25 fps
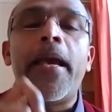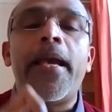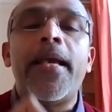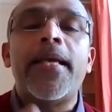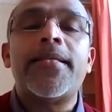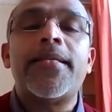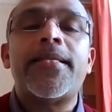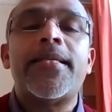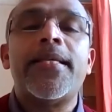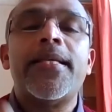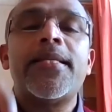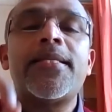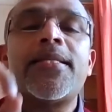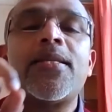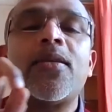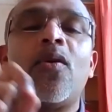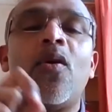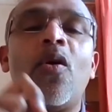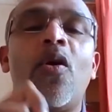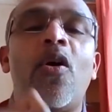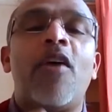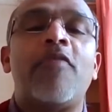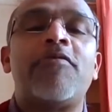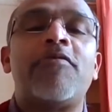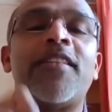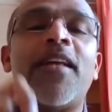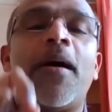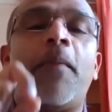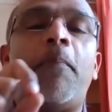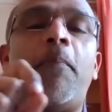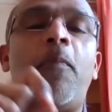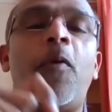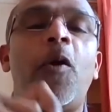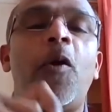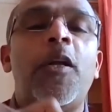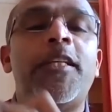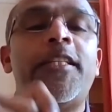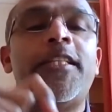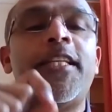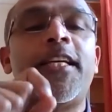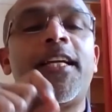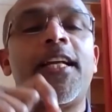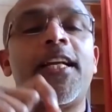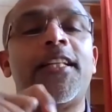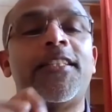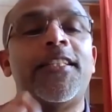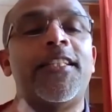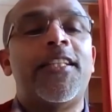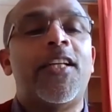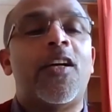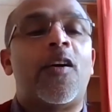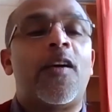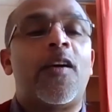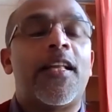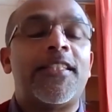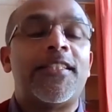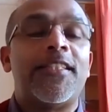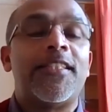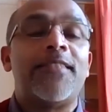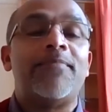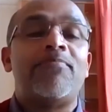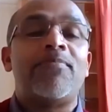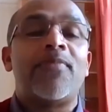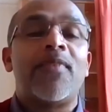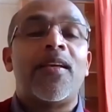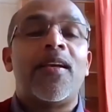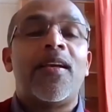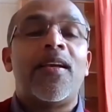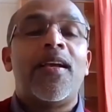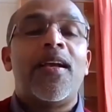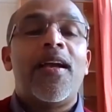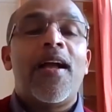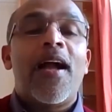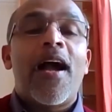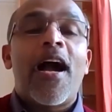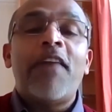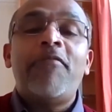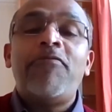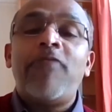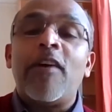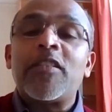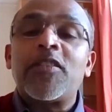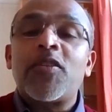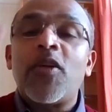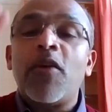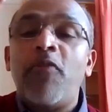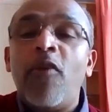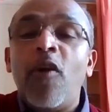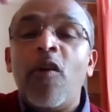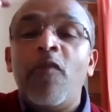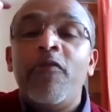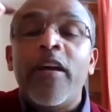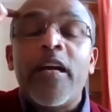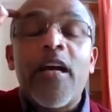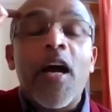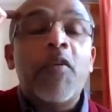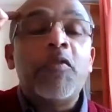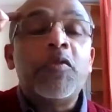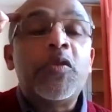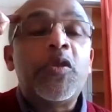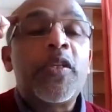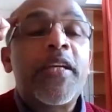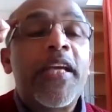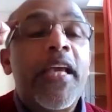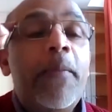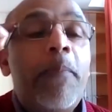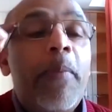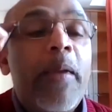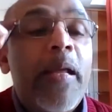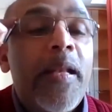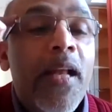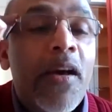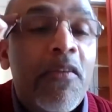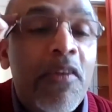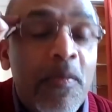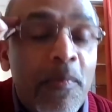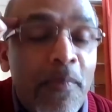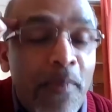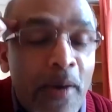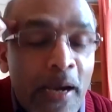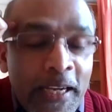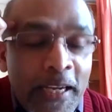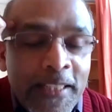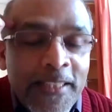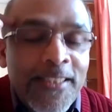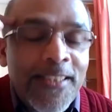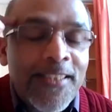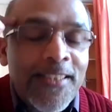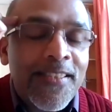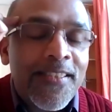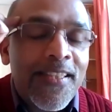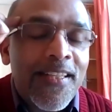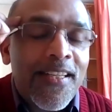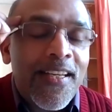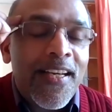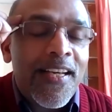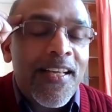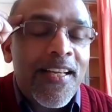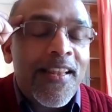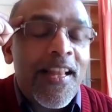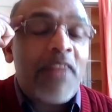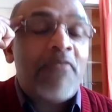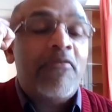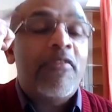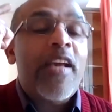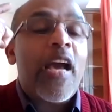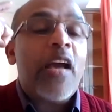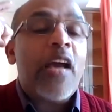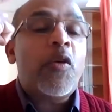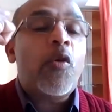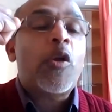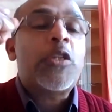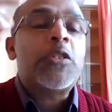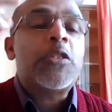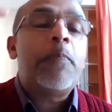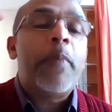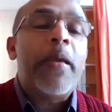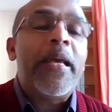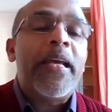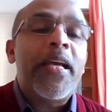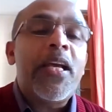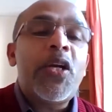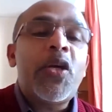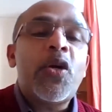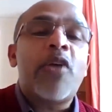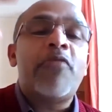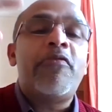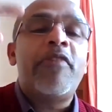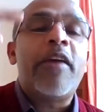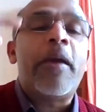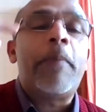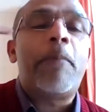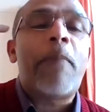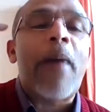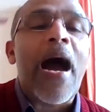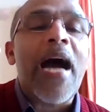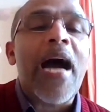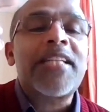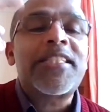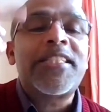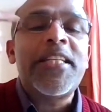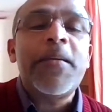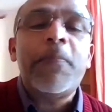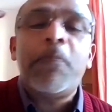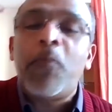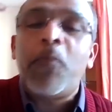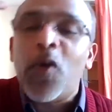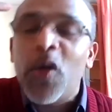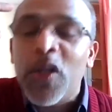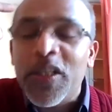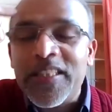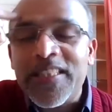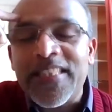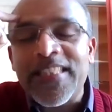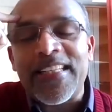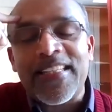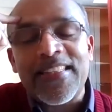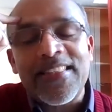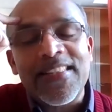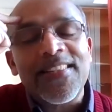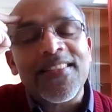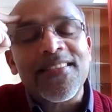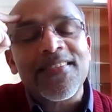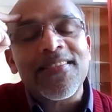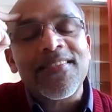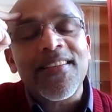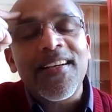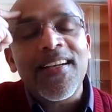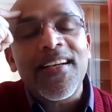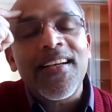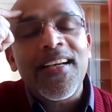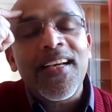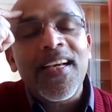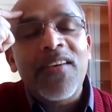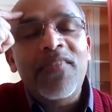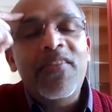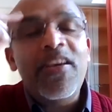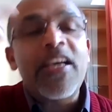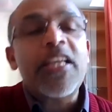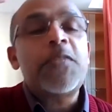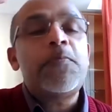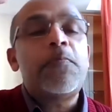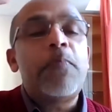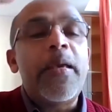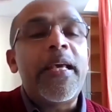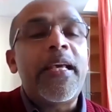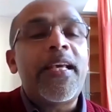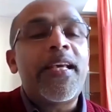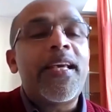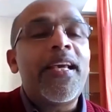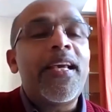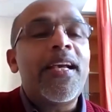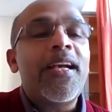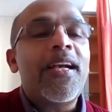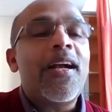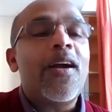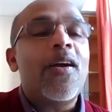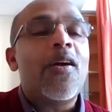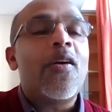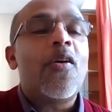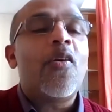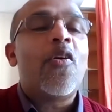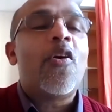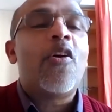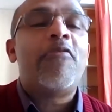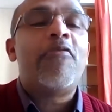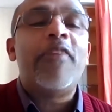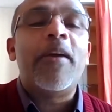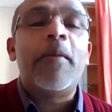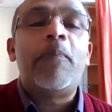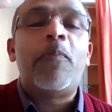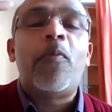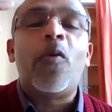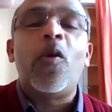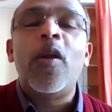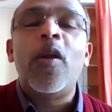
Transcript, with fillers: basis of the political theology. And first of all, we have to keep in our mind that we are not speaking of a party politics. We are speaking of a